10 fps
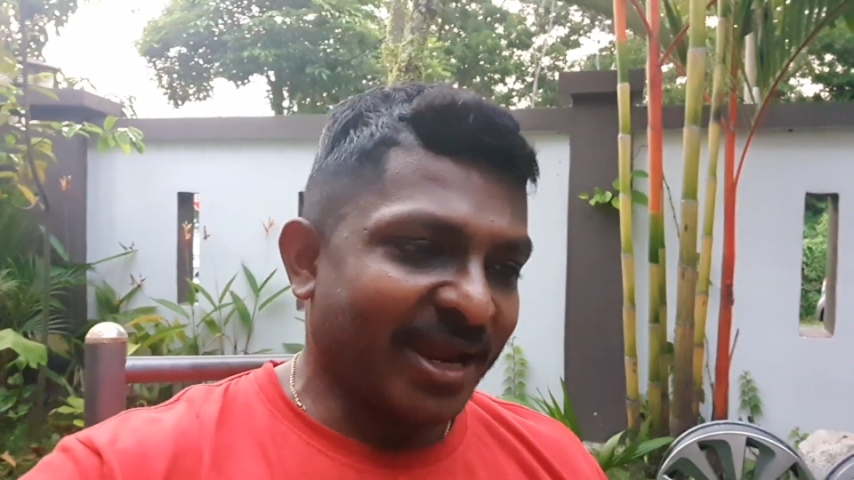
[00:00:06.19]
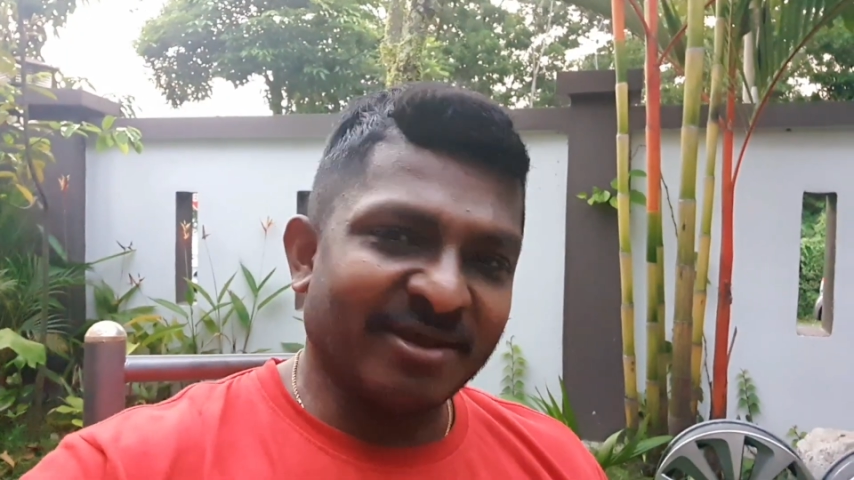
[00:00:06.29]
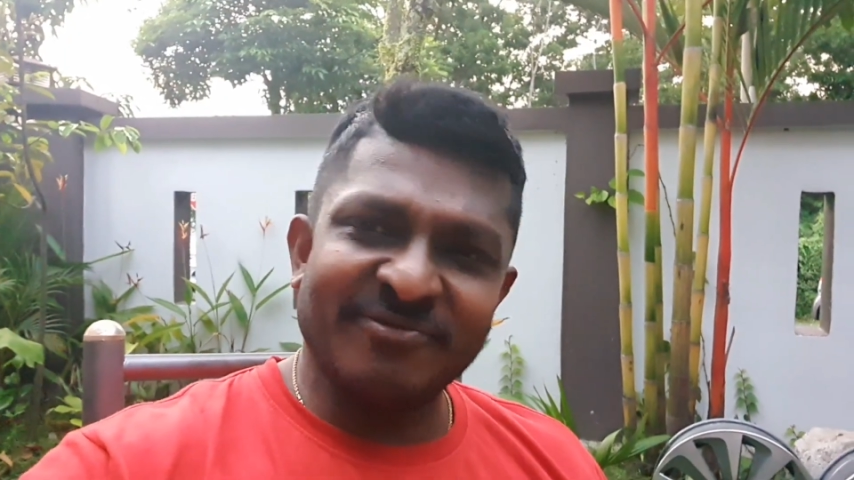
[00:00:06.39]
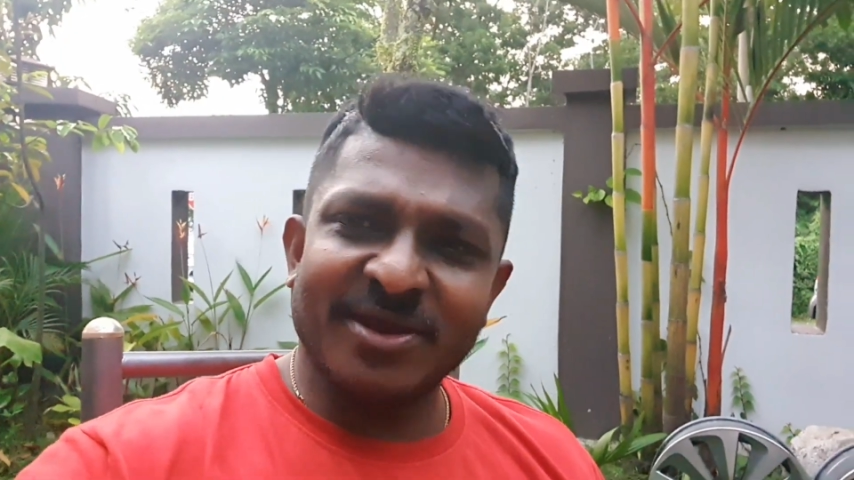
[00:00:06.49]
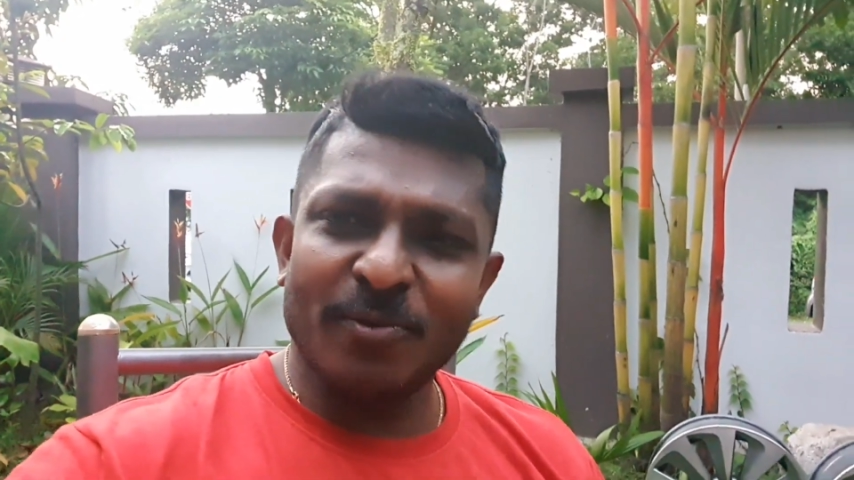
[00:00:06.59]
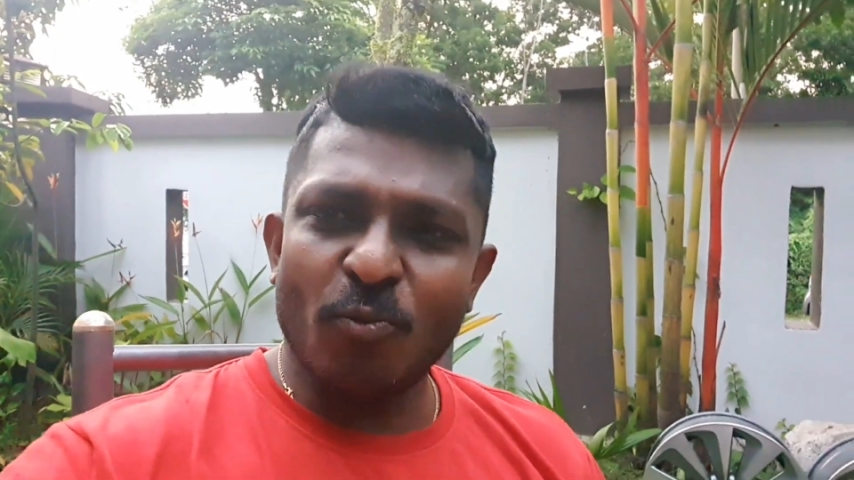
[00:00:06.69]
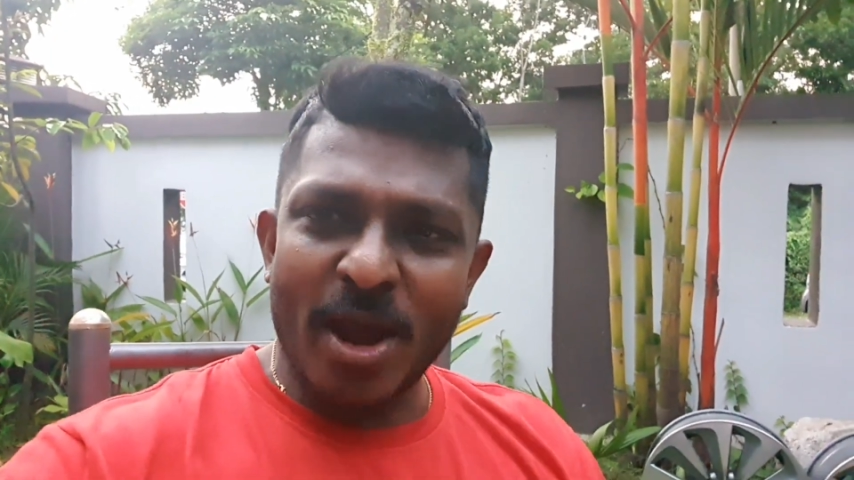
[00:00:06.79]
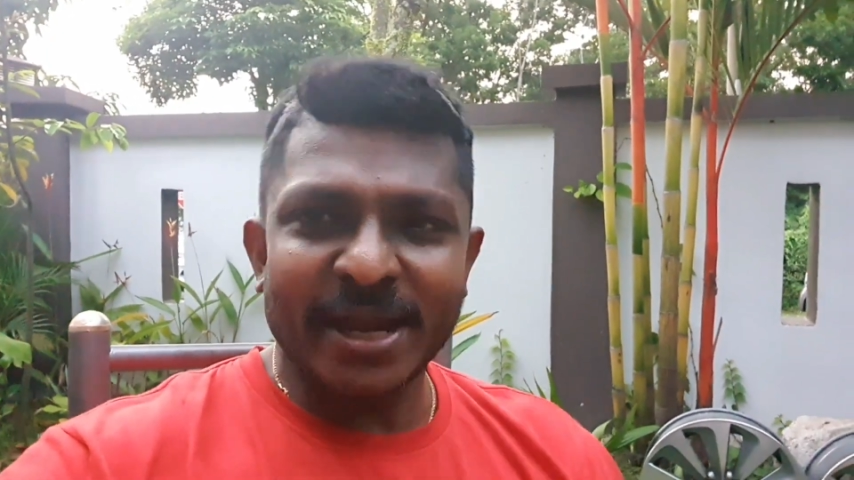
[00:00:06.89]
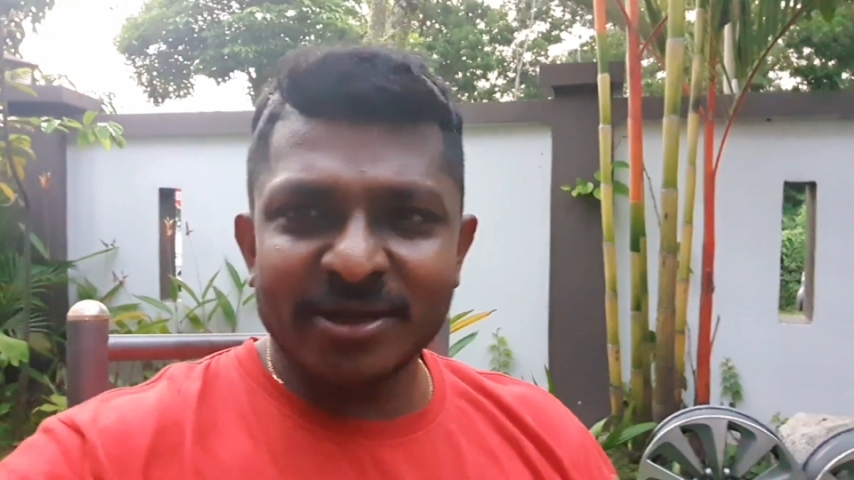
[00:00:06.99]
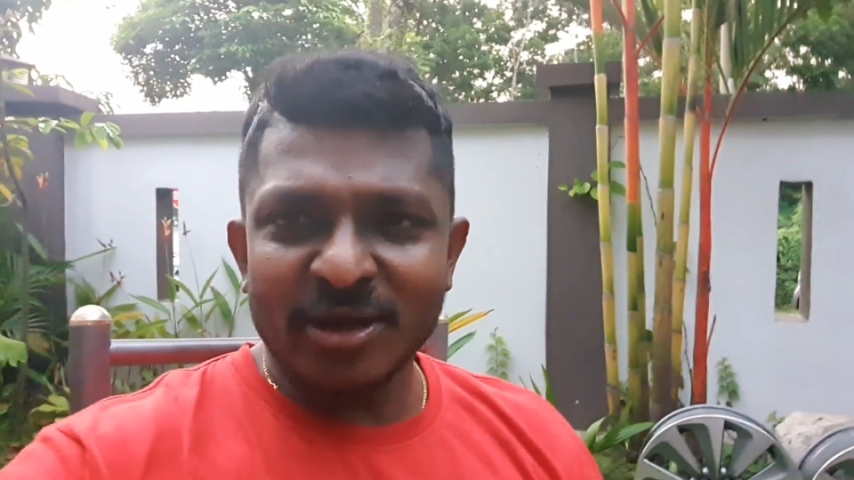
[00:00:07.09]
and I figured
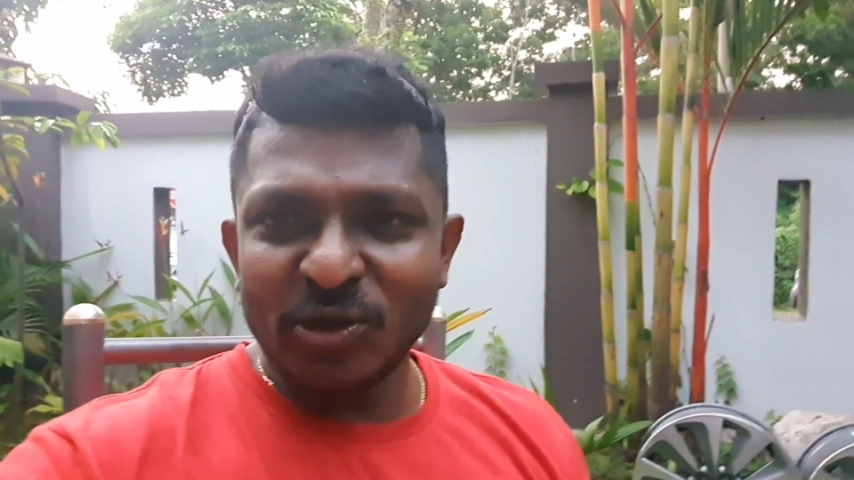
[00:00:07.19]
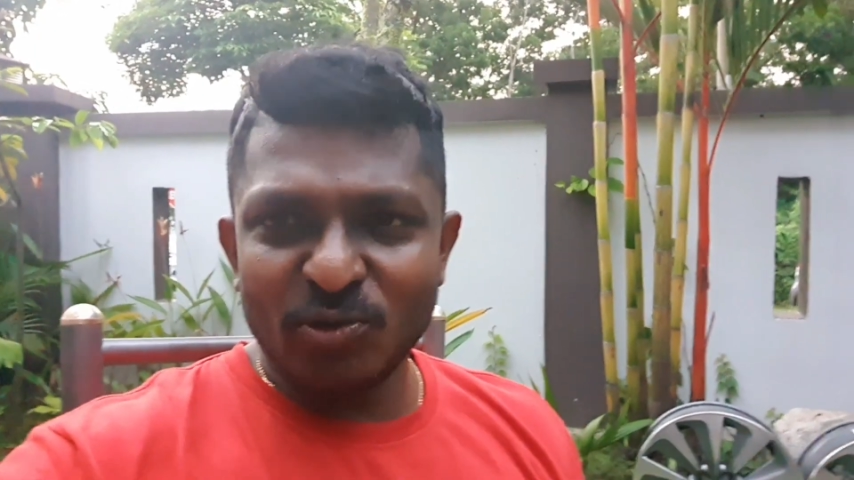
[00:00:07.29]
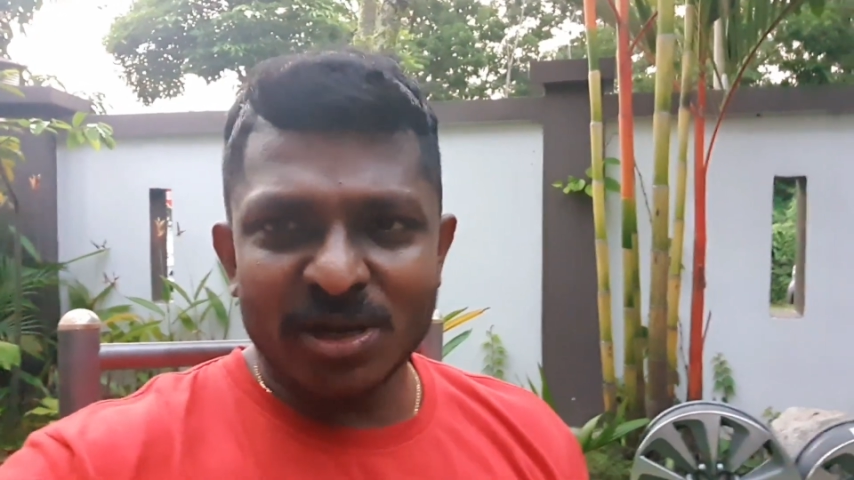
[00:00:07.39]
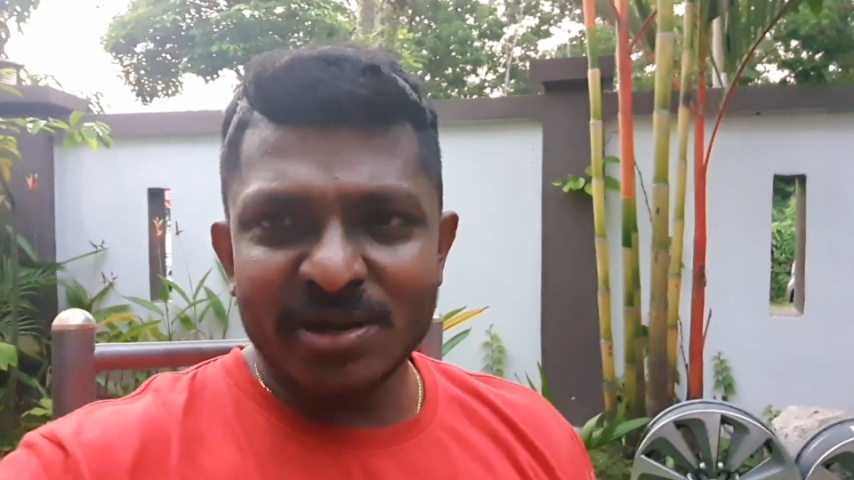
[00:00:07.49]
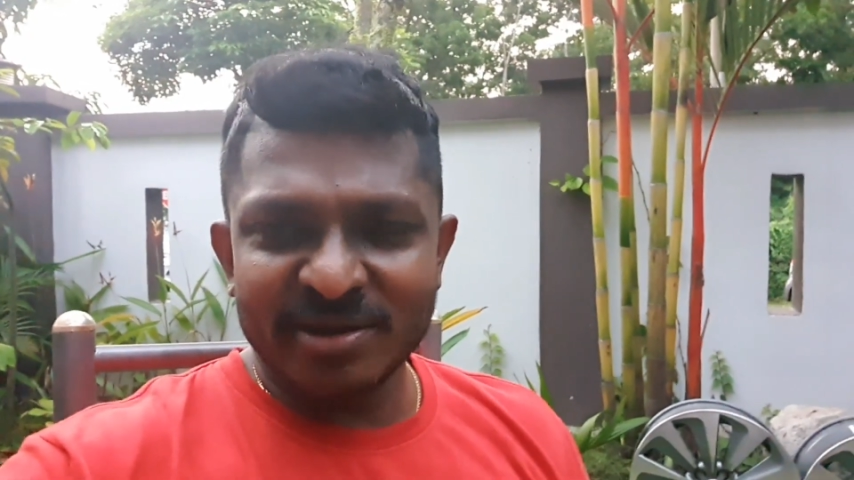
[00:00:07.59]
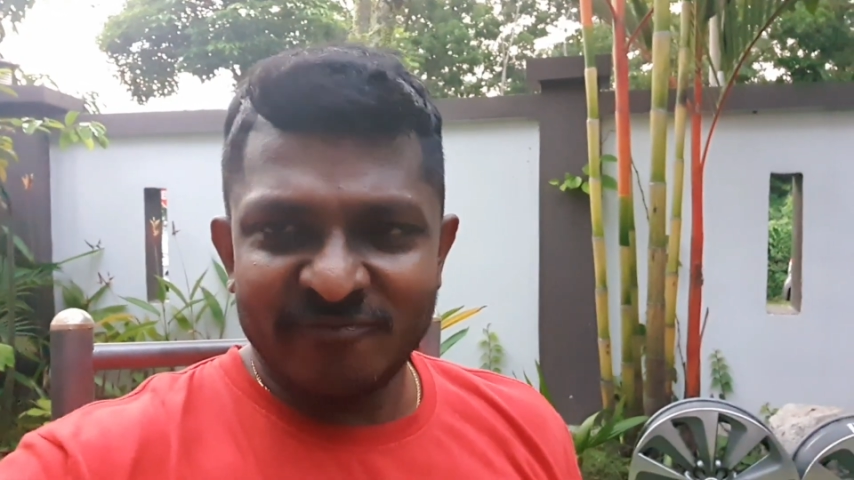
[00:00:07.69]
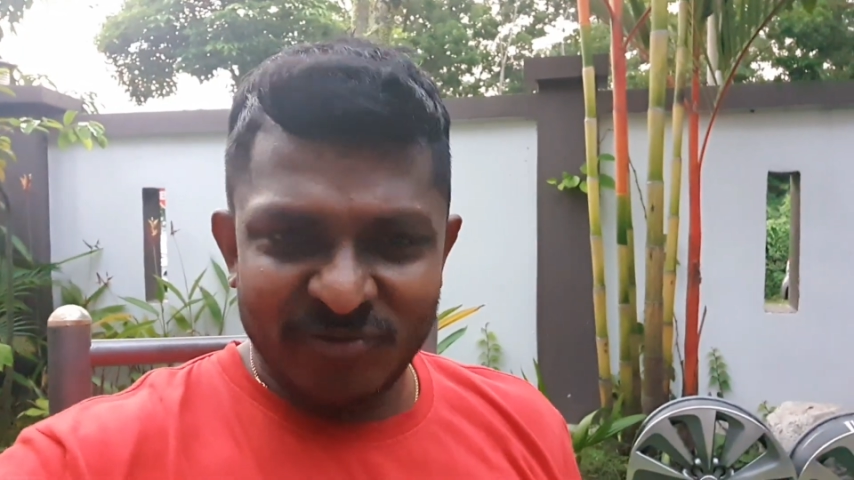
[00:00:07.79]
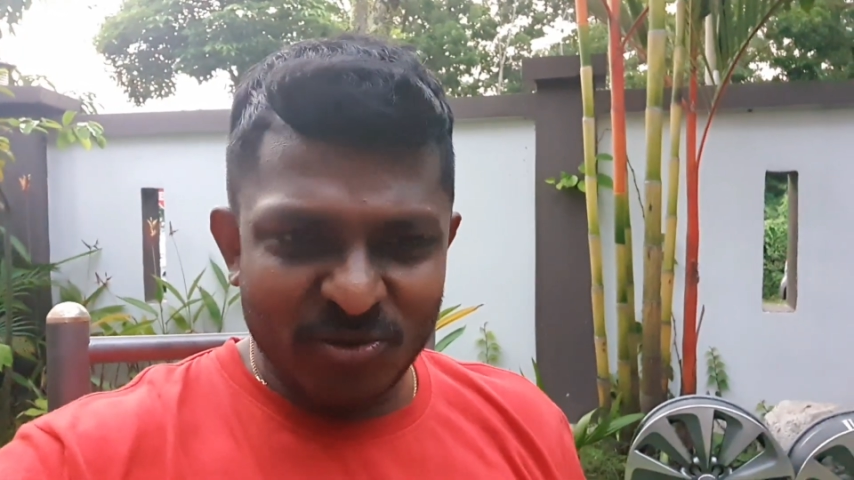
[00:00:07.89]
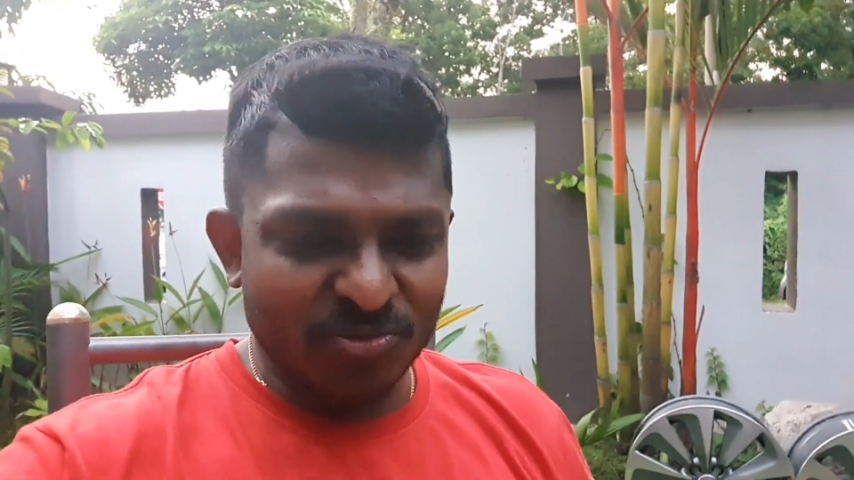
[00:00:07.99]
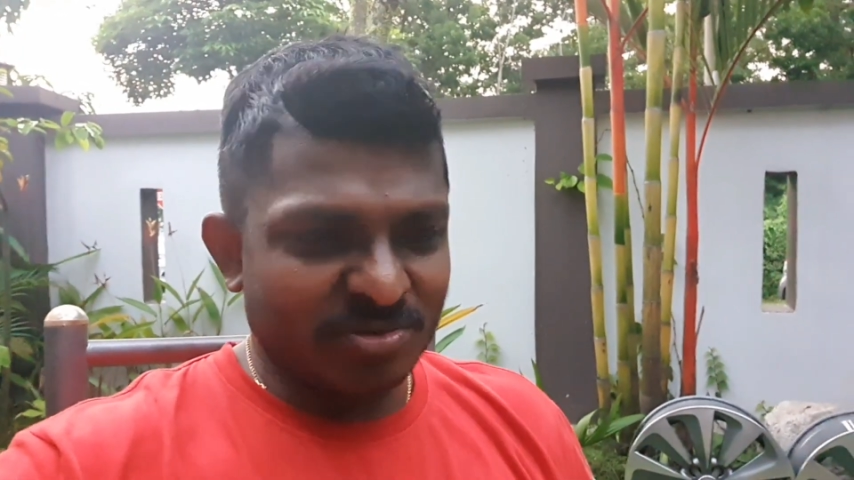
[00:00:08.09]
why not do a
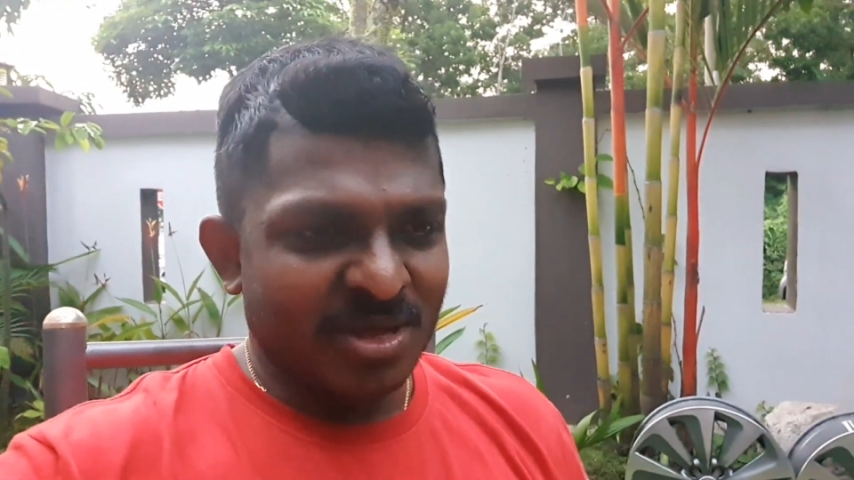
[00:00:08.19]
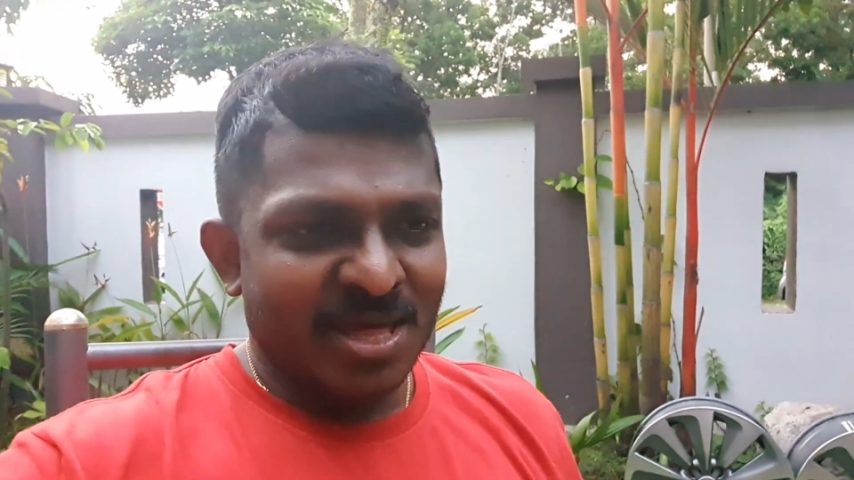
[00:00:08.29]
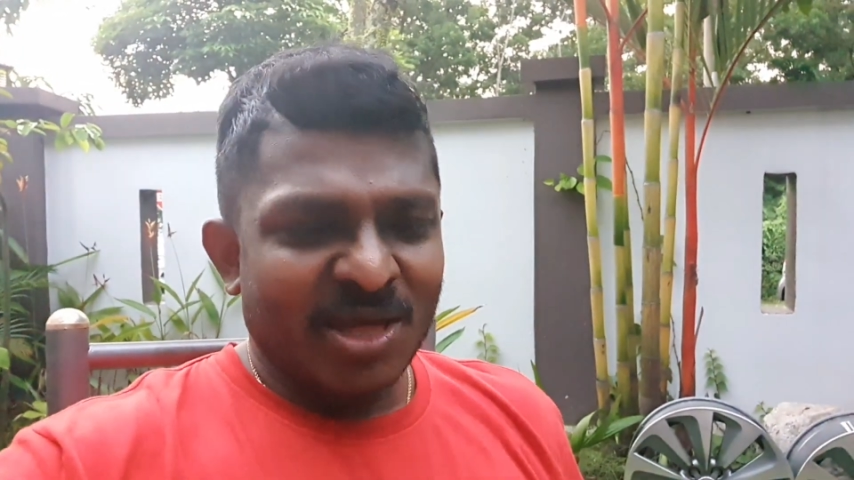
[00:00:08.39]
review.